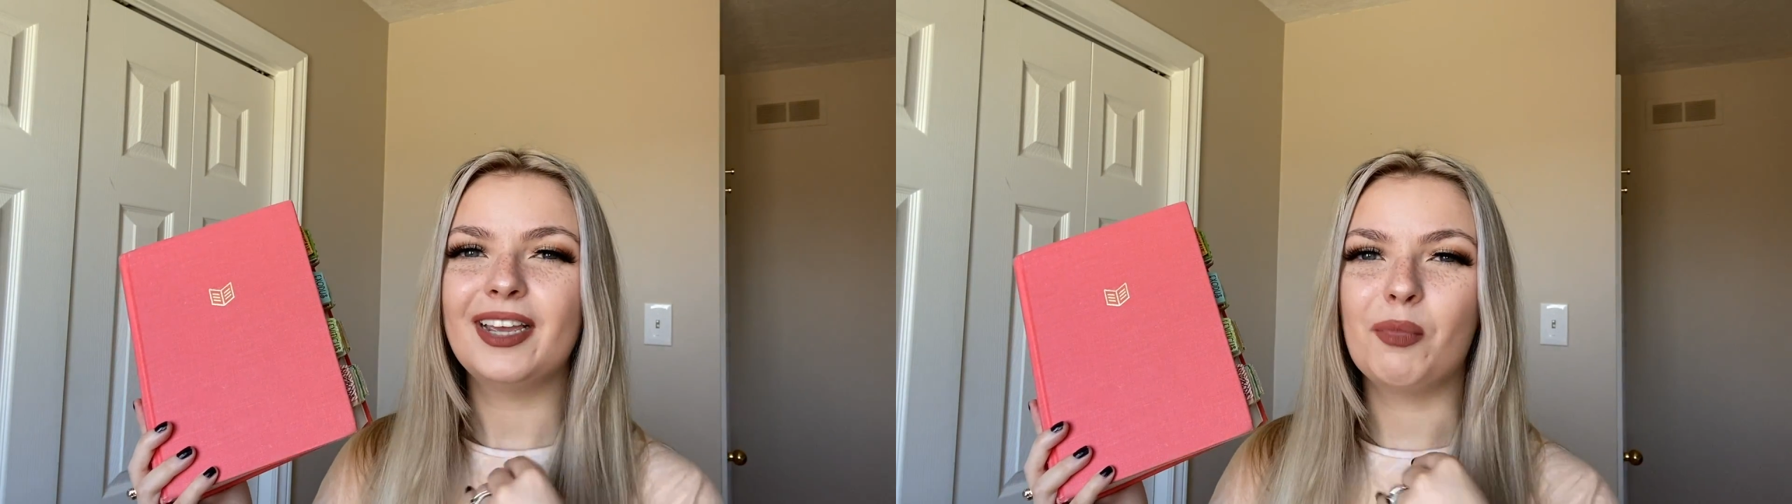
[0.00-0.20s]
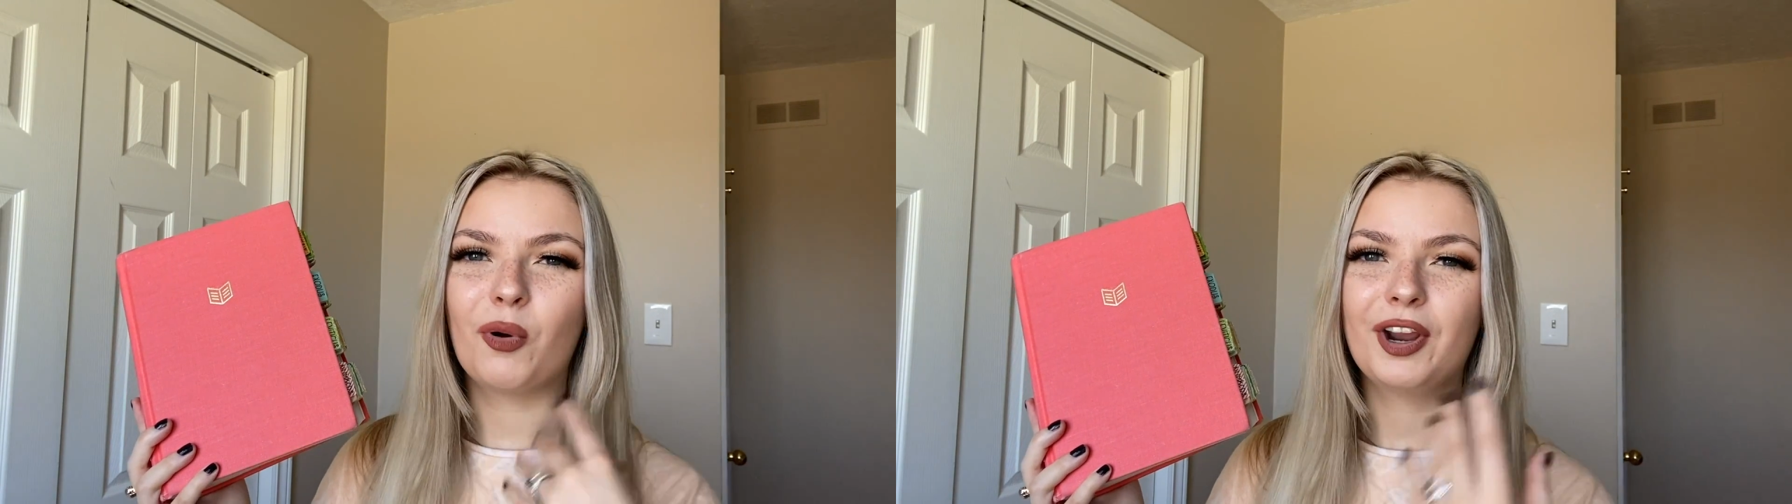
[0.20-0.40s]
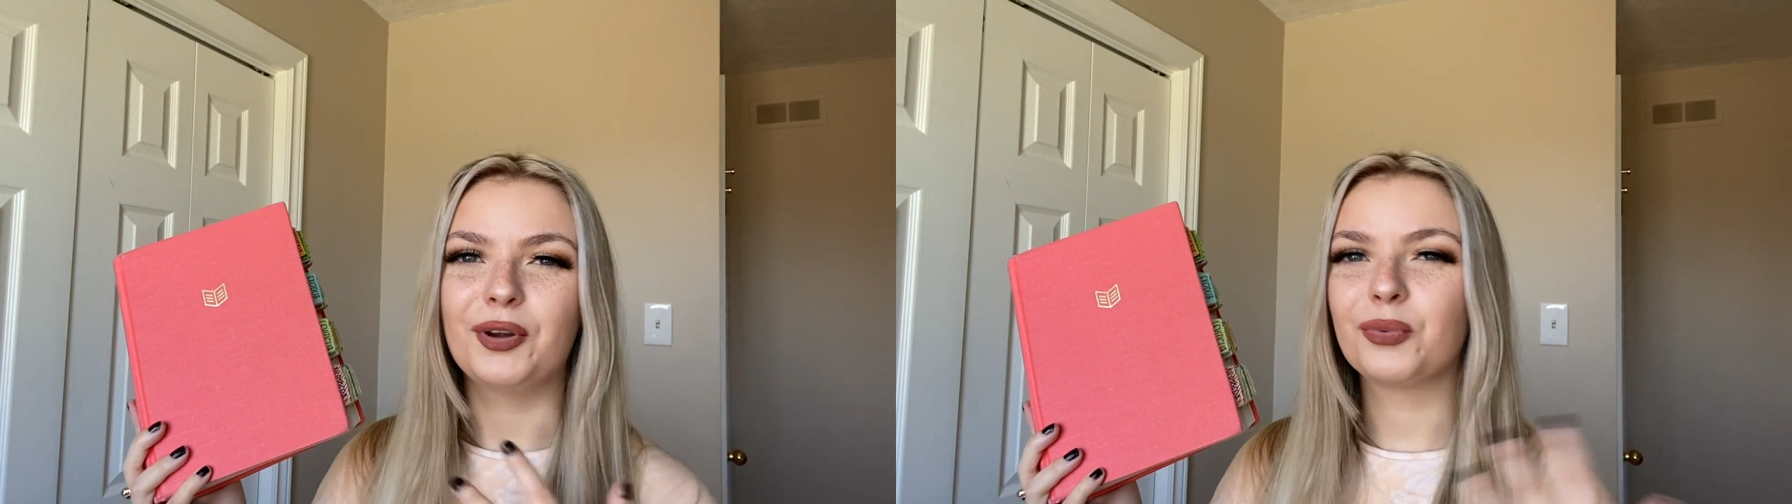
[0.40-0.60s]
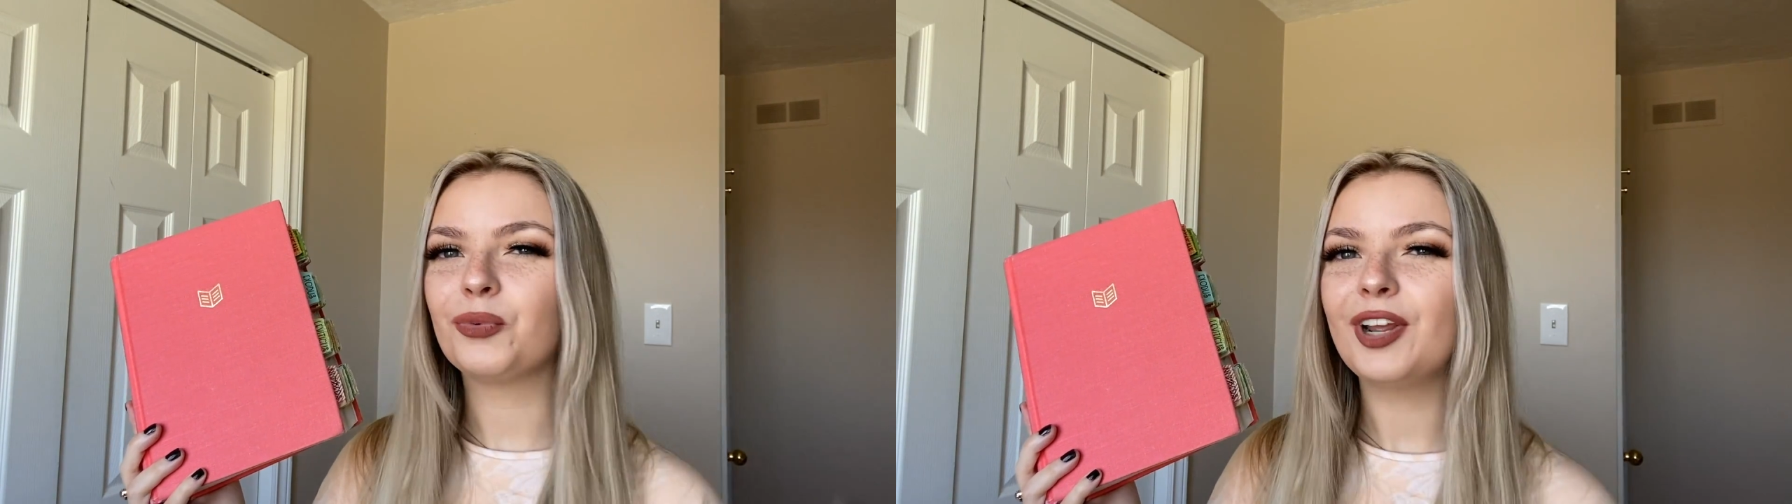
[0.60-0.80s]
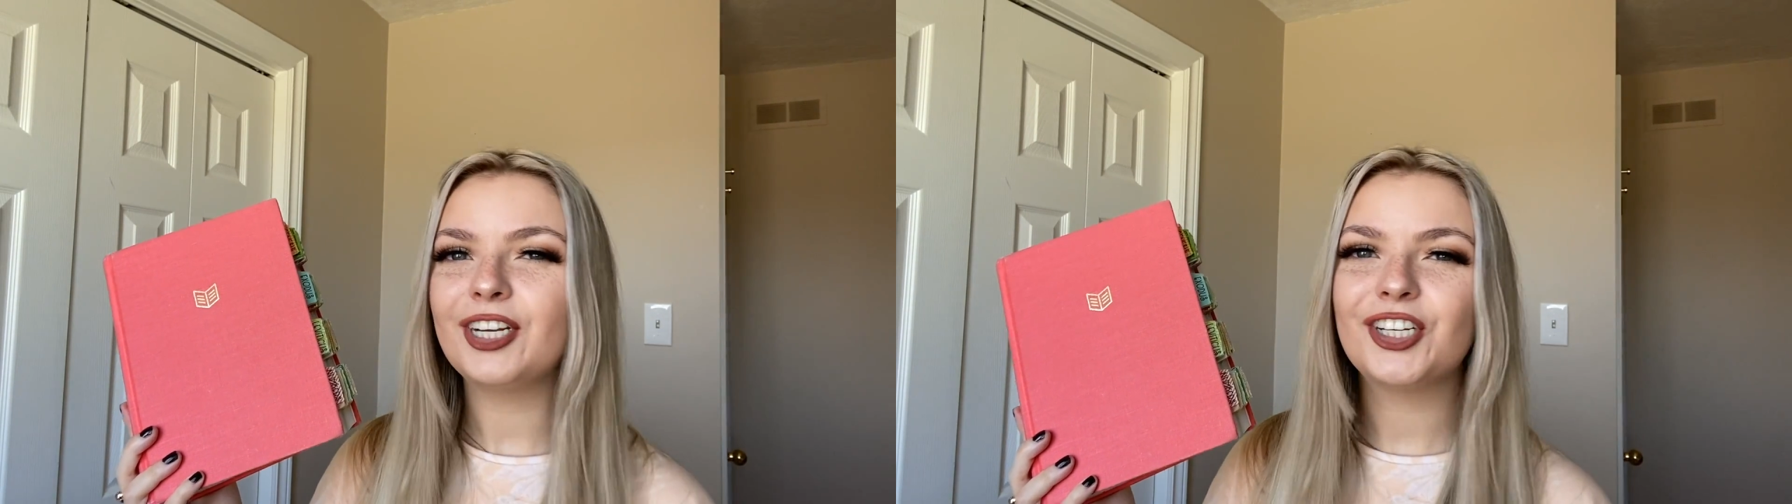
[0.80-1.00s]
more
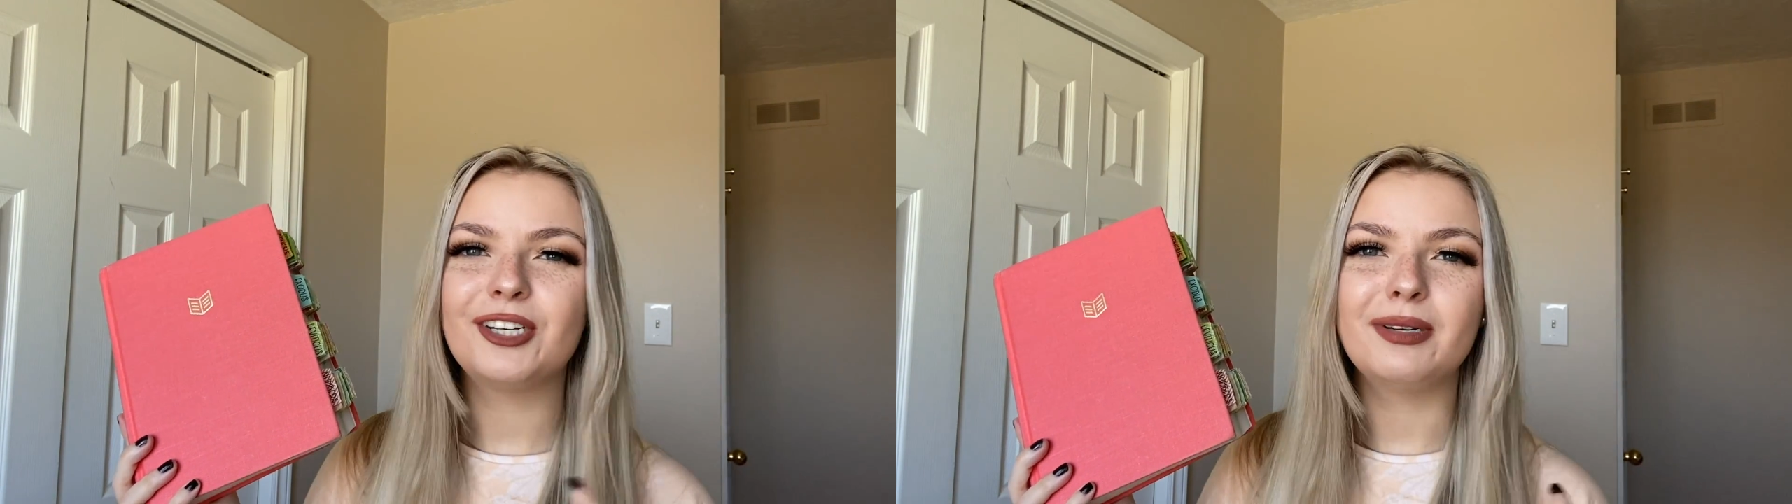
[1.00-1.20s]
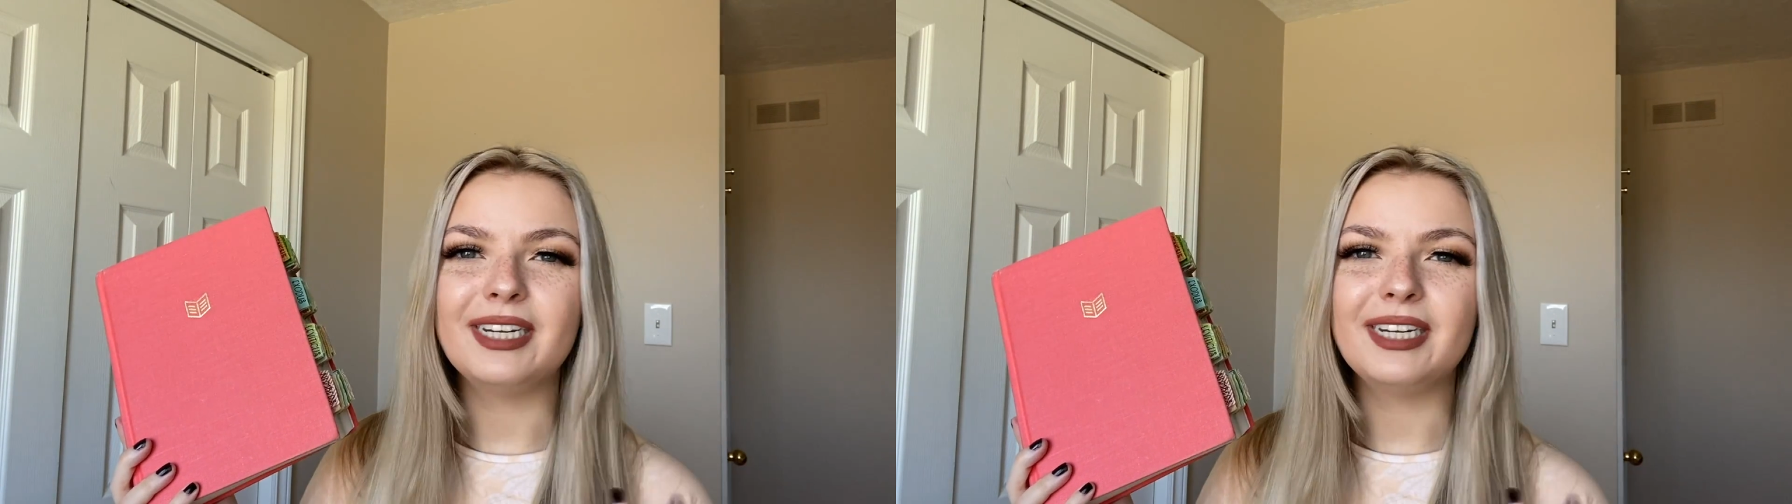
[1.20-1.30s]
enriched,